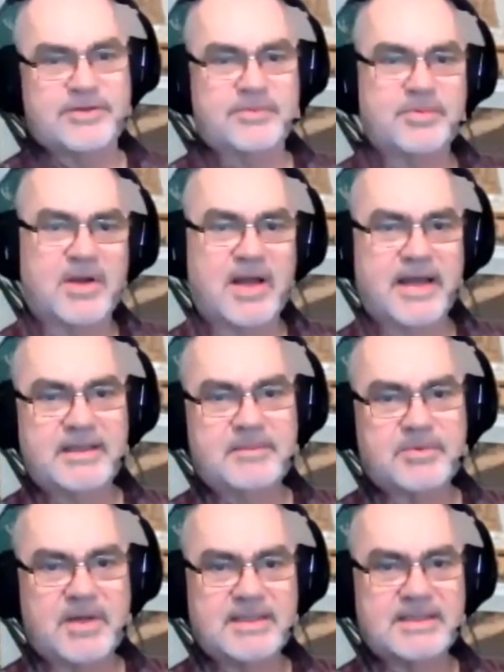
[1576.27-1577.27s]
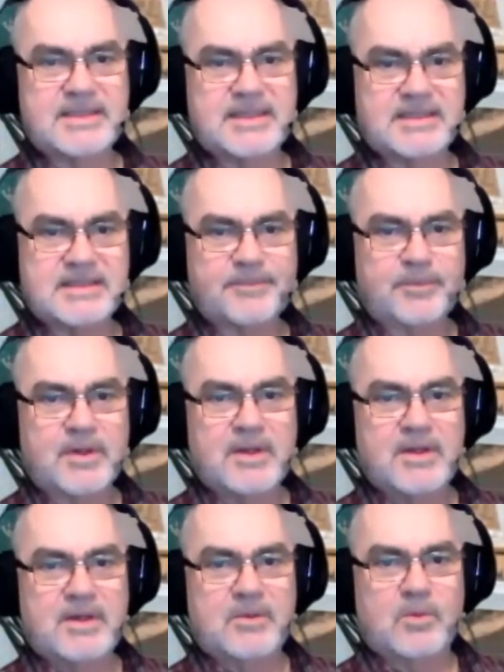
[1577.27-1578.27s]
from Brian. Brian says,
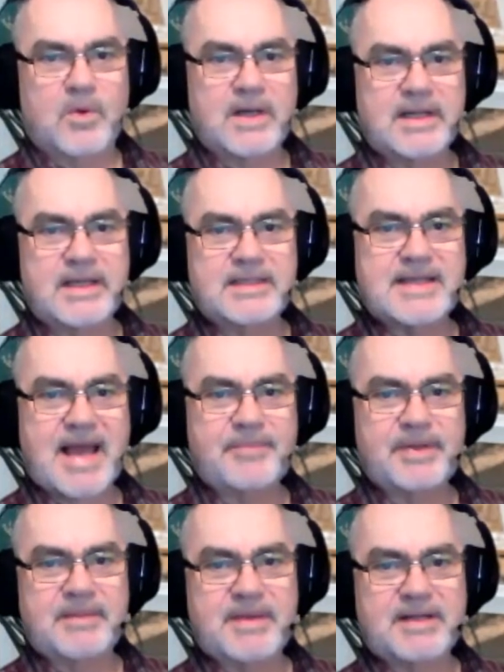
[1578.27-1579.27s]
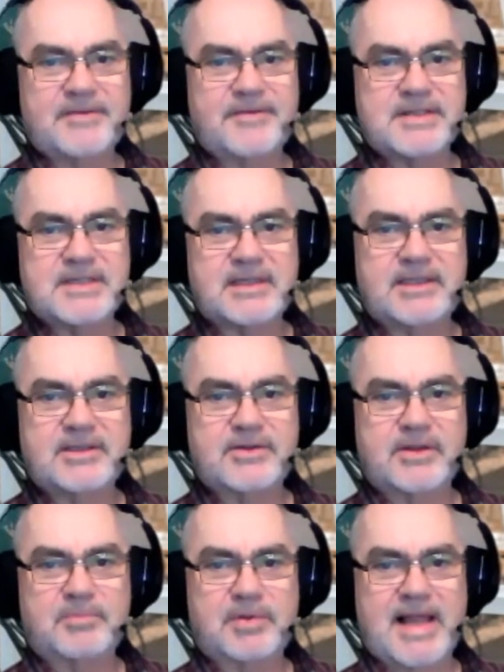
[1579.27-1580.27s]
what is happening metaphysically to
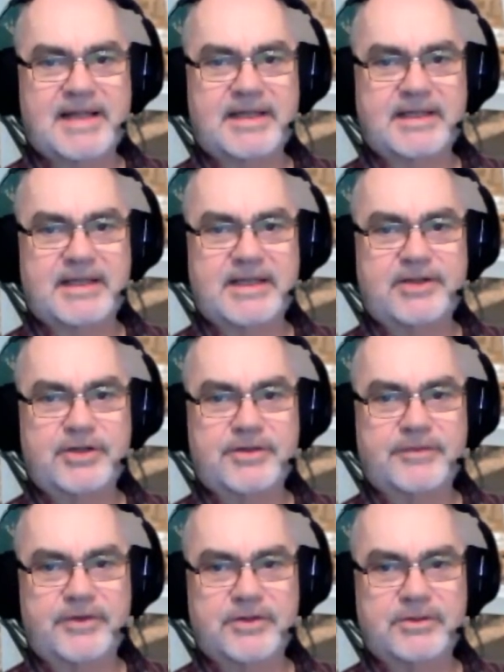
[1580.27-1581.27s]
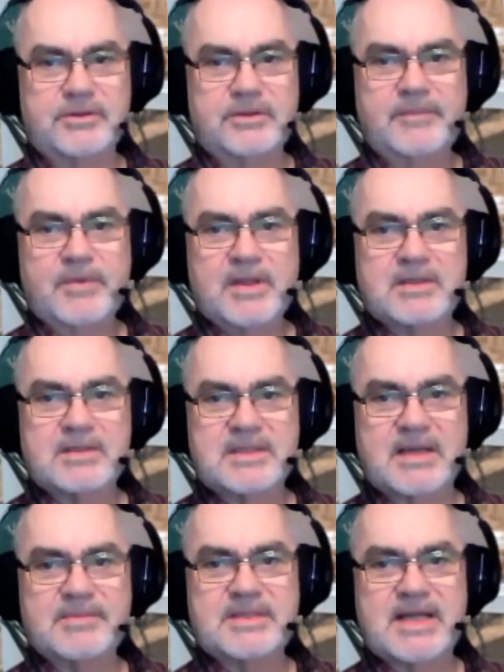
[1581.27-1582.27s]
the planet in your view?
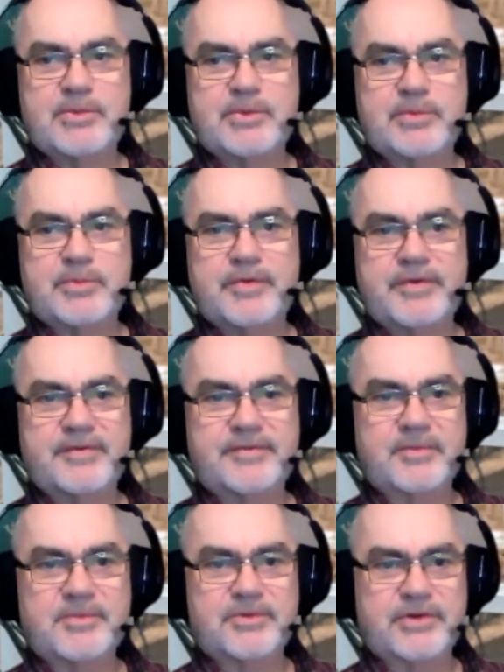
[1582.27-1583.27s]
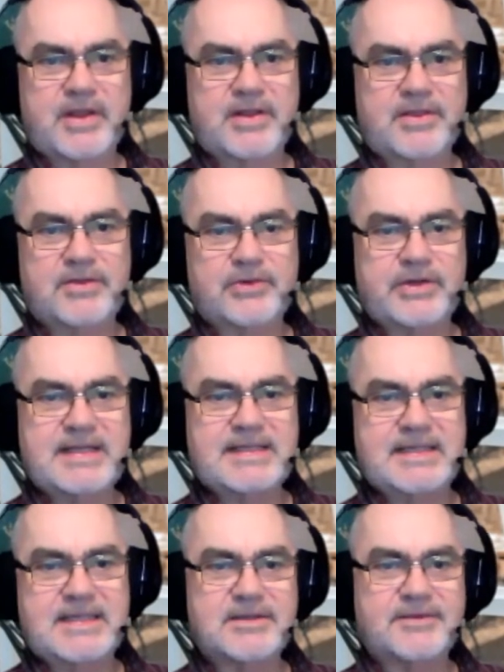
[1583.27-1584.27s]
Some say we're moving from
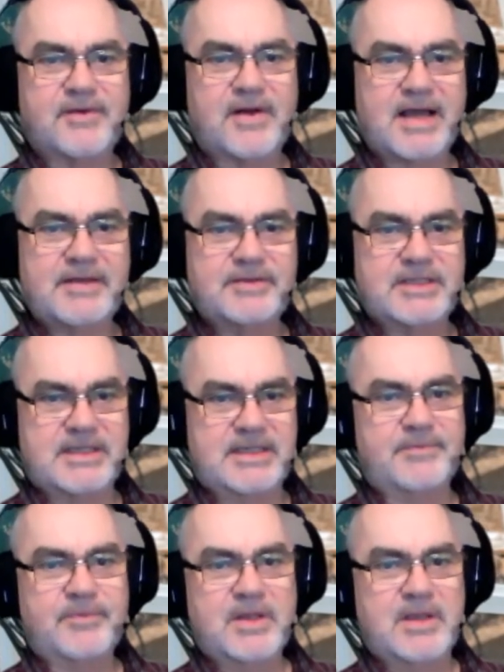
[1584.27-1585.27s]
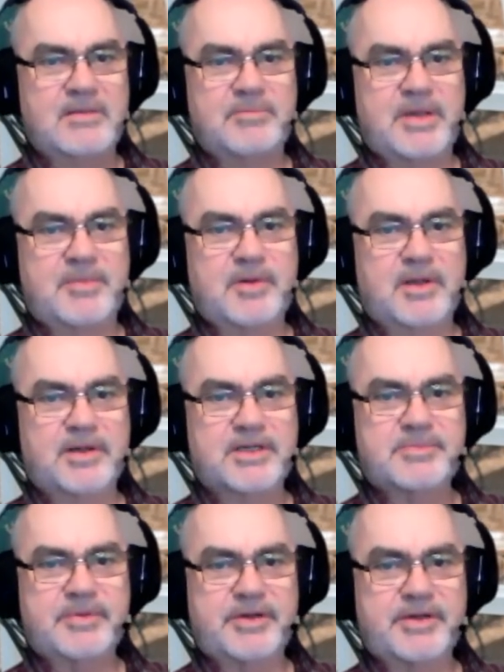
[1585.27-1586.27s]
3D to 5D. People are
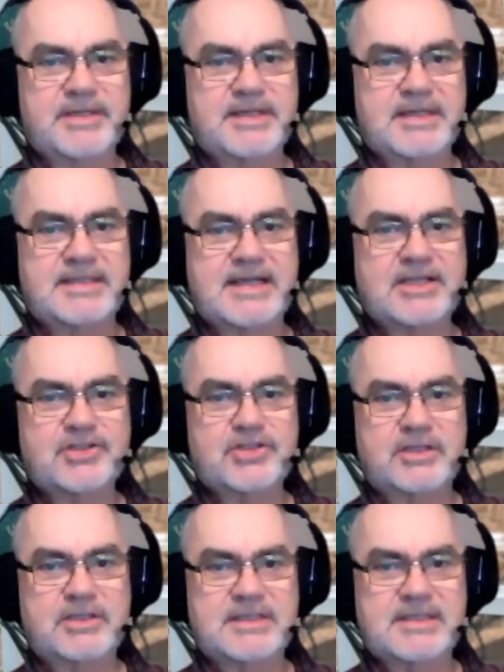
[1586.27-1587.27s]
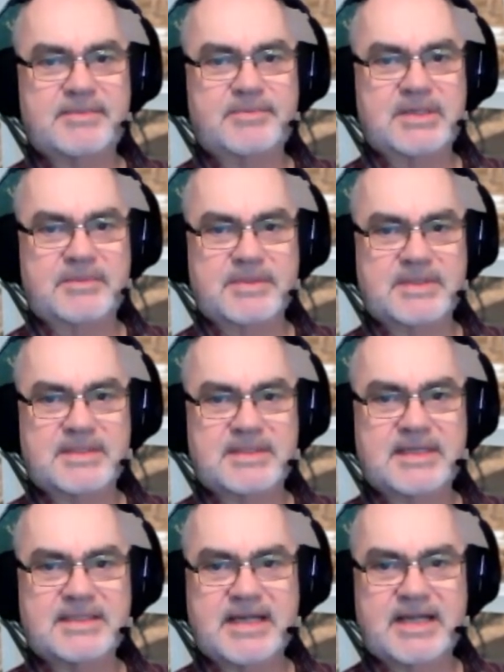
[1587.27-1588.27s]
experiencing ascension symptoms,
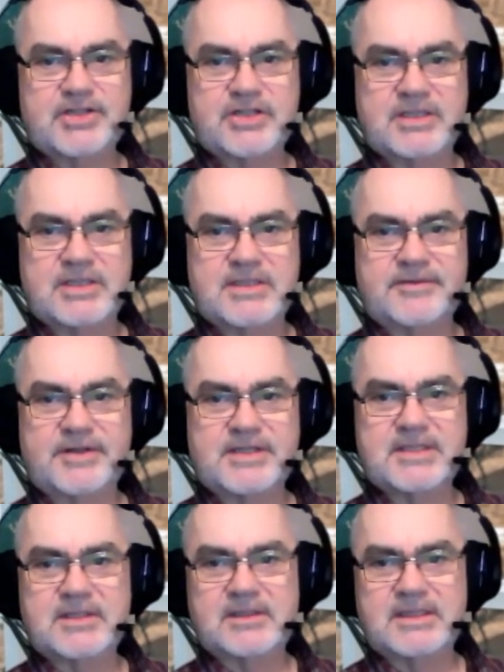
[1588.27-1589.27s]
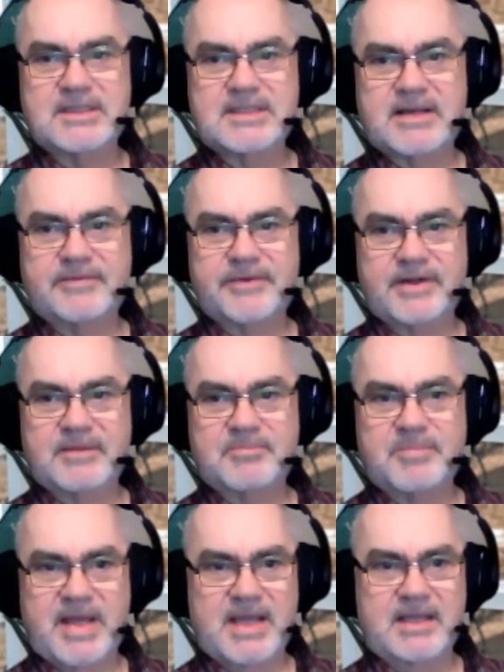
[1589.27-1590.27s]
sensations, physical discomfort, and
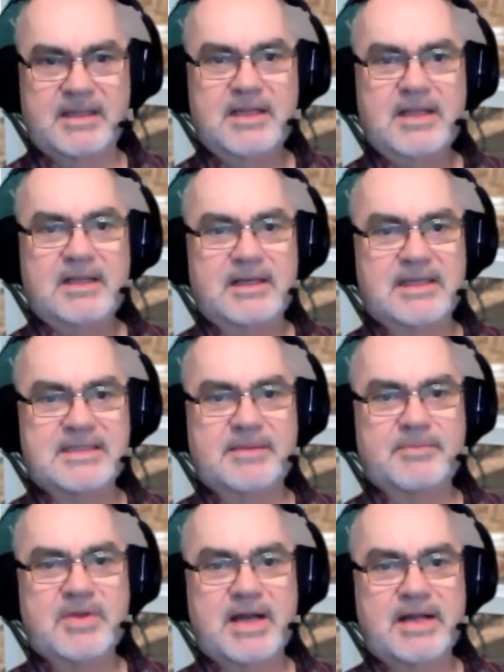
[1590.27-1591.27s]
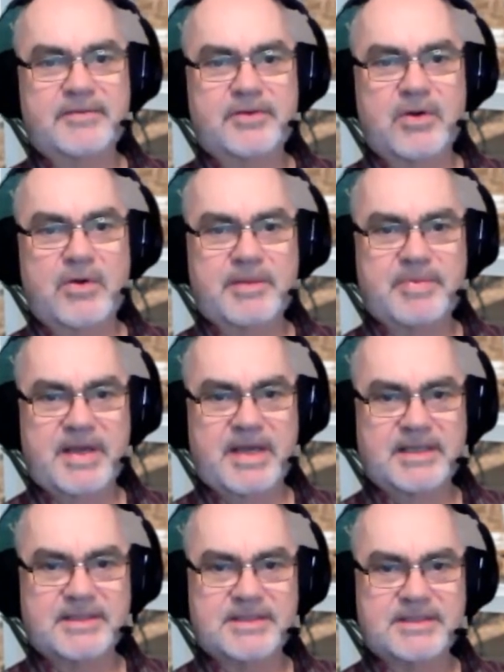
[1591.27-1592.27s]
pain, like some kind of growing
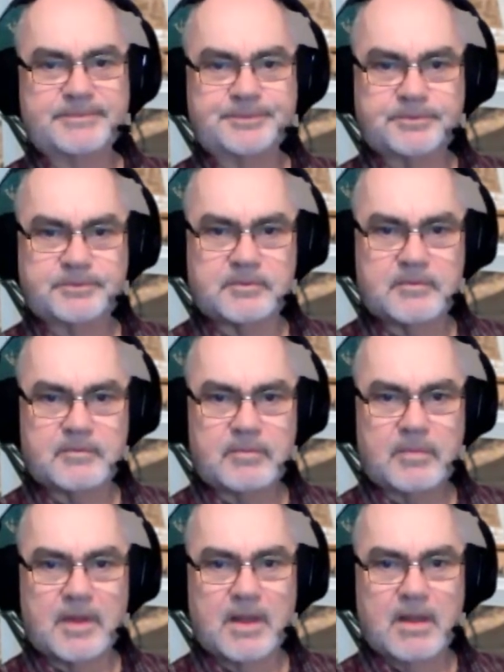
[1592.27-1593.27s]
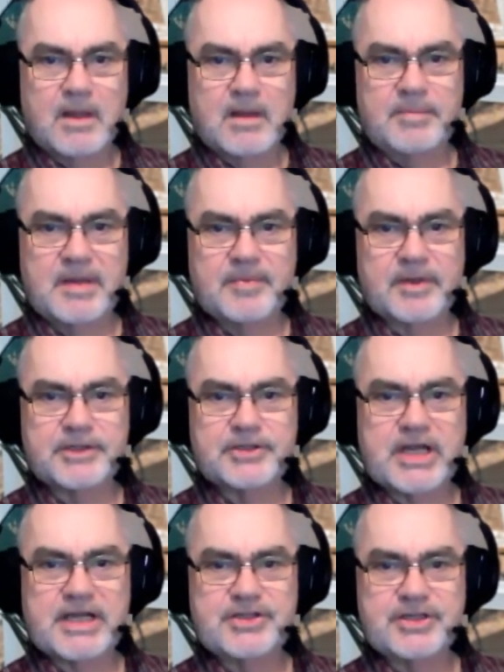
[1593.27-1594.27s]
pains. People are
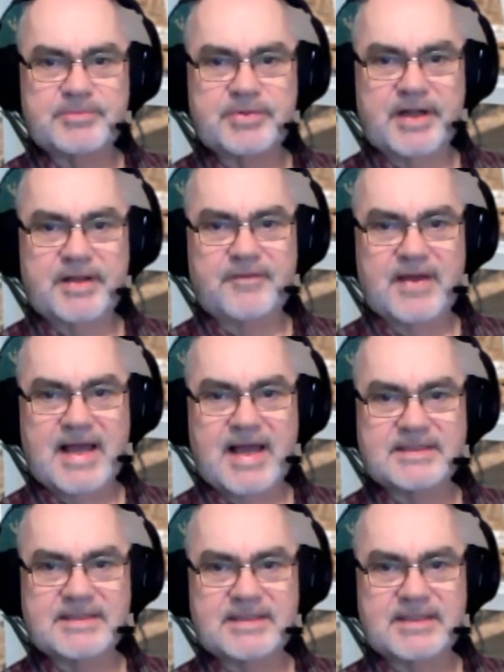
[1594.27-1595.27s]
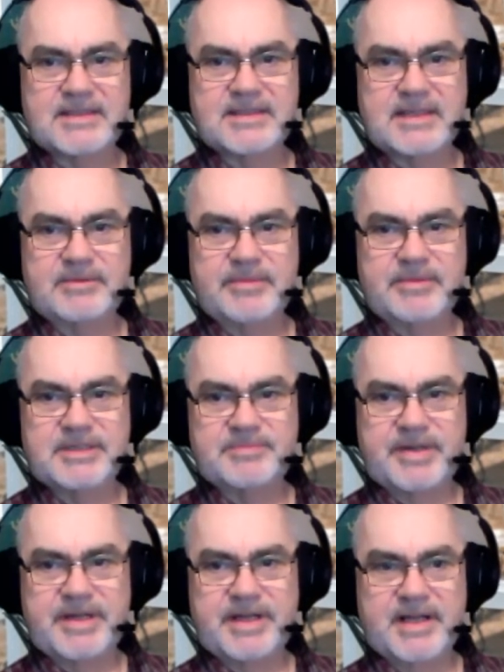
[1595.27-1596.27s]
changing pretty fast. Things seem to be
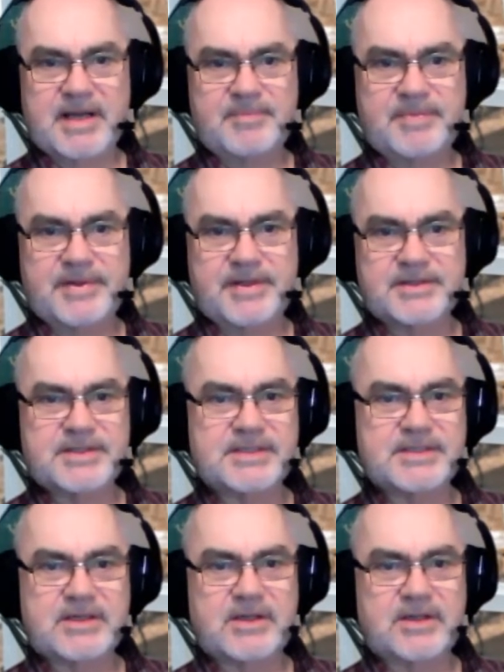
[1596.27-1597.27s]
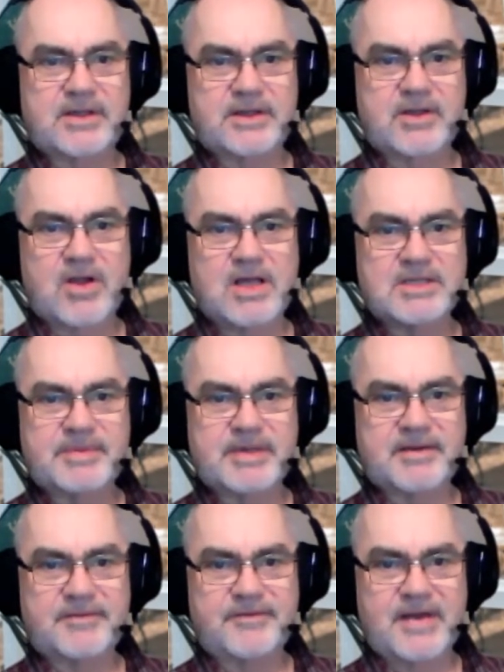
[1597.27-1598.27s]
speeding up, and there's the
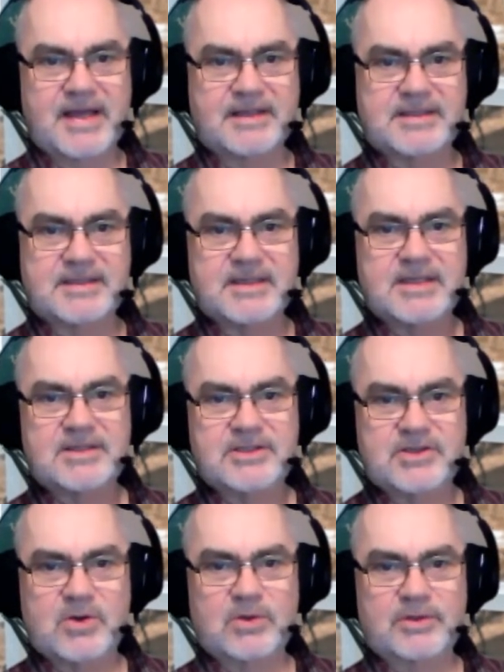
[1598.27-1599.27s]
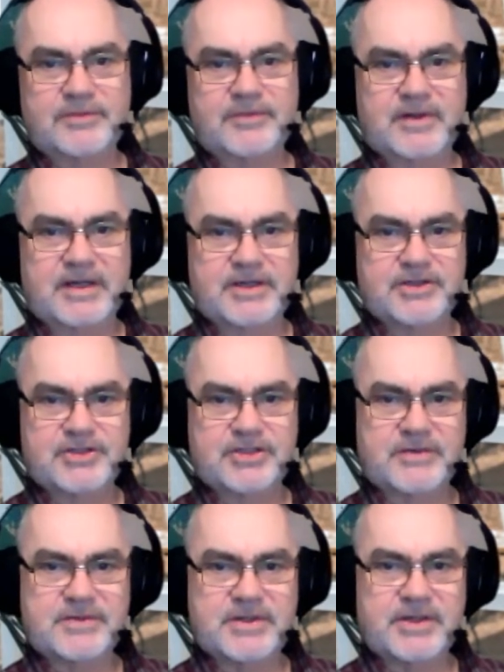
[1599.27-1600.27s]
cosmic effects, solar flares,
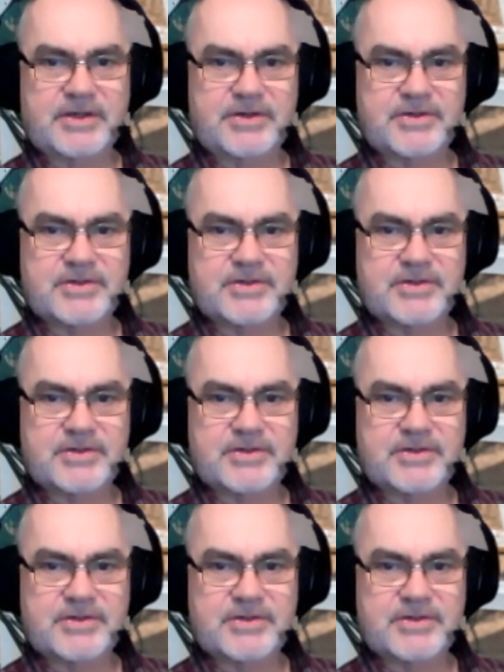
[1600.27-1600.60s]
shifts in the